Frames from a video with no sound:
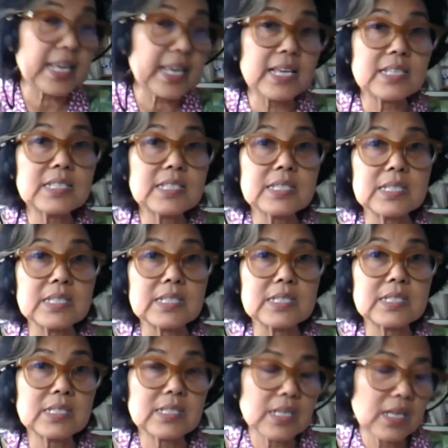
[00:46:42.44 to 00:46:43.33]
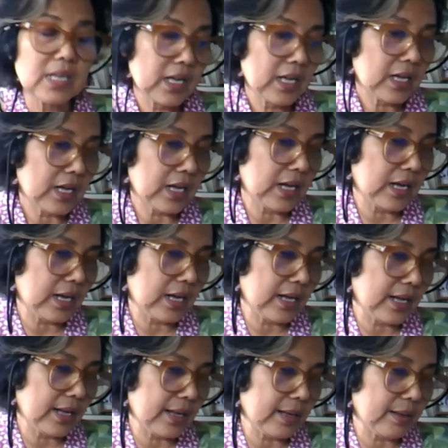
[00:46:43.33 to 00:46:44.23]
cases,
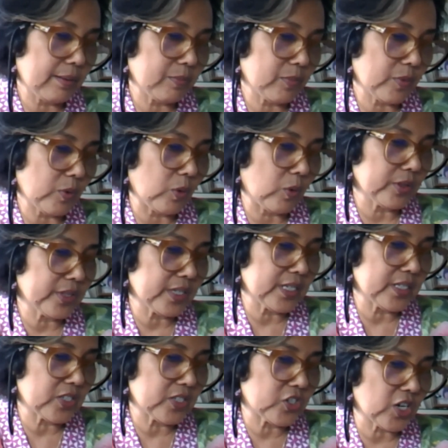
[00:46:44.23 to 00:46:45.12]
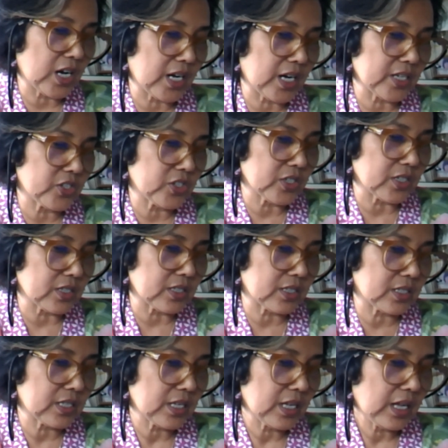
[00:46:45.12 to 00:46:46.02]
all these
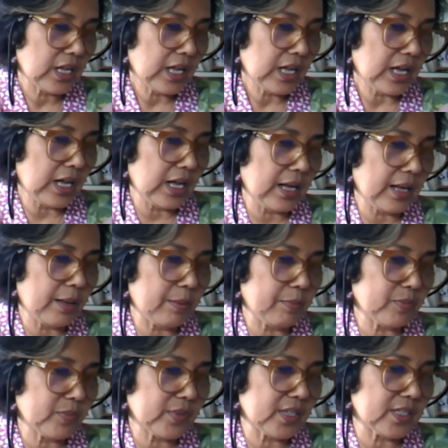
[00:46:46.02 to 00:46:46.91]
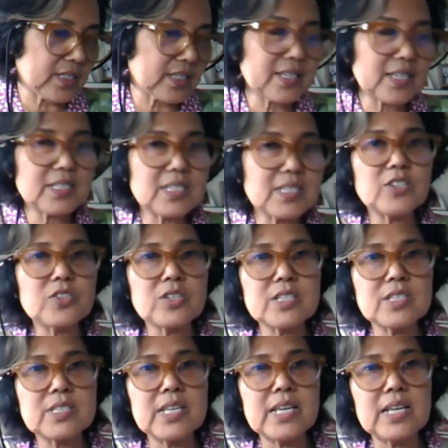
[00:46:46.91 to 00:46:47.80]
charges. It's
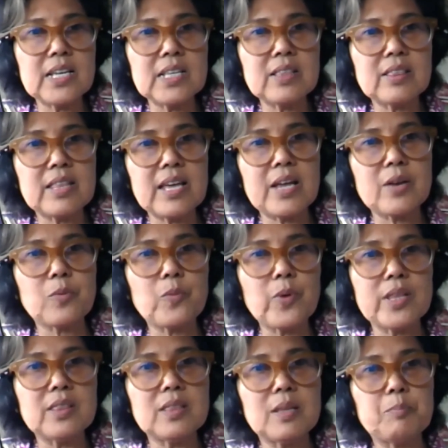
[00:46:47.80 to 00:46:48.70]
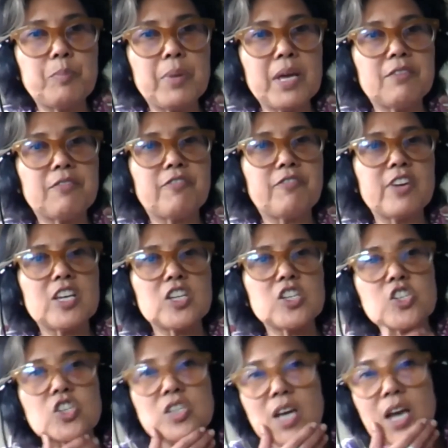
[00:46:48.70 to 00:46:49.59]
interesting that when the big
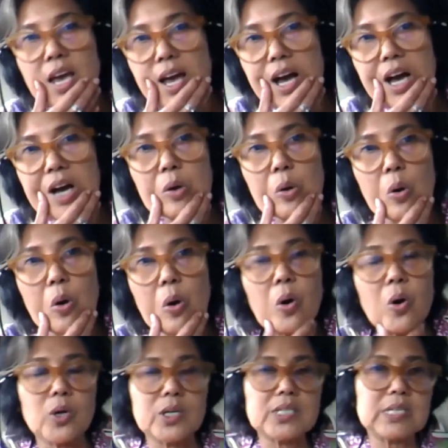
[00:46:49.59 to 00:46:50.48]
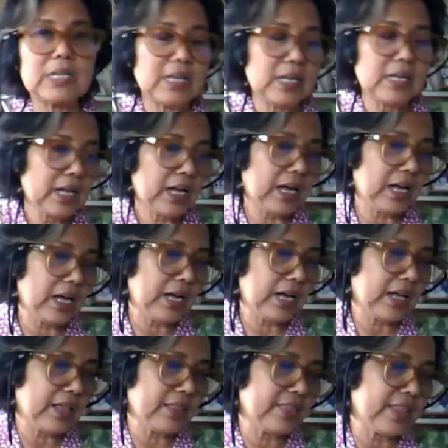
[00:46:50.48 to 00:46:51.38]
fish are caught,
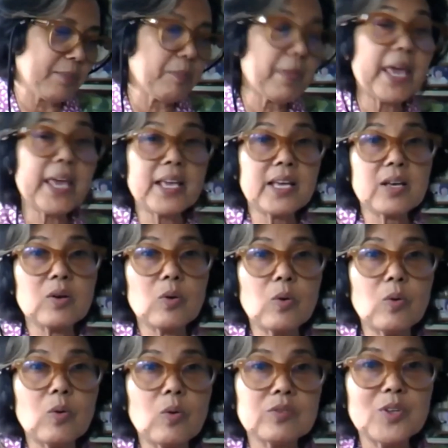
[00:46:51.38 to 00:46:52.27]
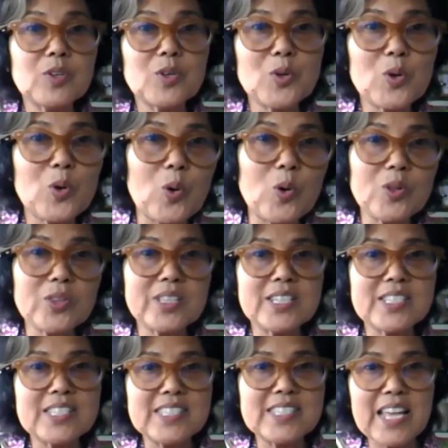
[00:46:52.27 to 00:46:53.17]
they make, all
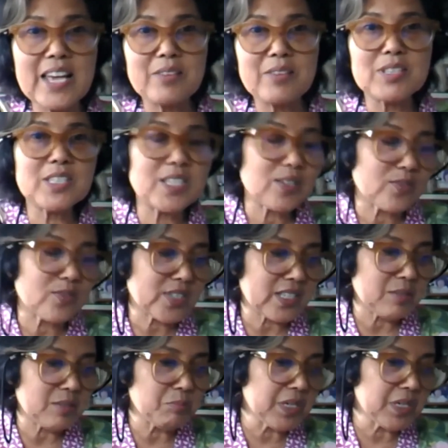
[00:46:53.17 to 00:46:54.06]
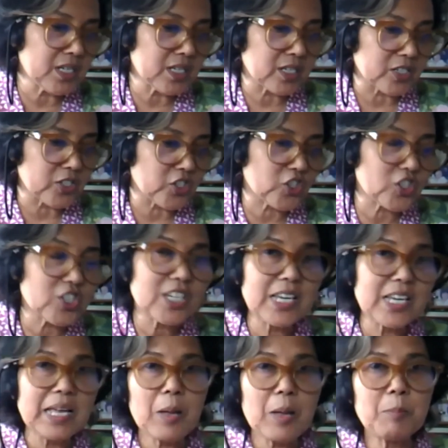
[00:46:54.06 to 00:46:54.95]
these narratives
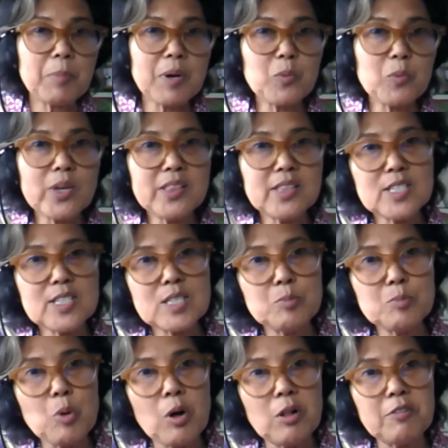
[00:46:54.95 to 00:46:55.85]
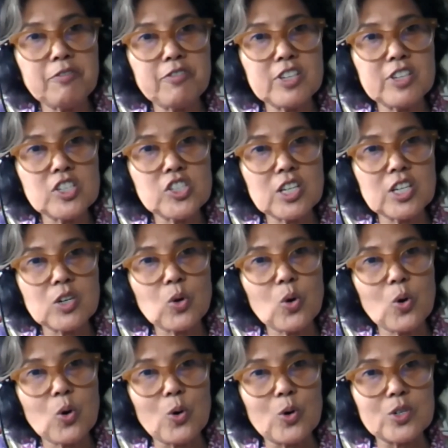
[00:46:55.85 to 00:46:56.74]
emerge. But when the small fish are
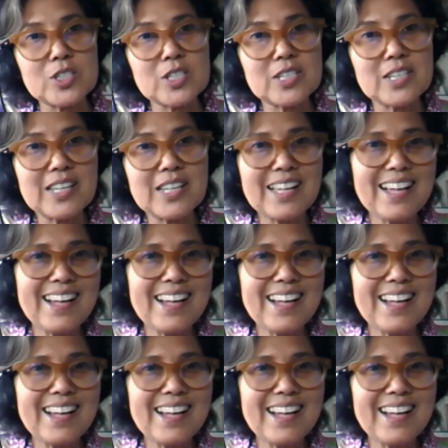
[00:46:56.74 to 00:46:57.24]
caught,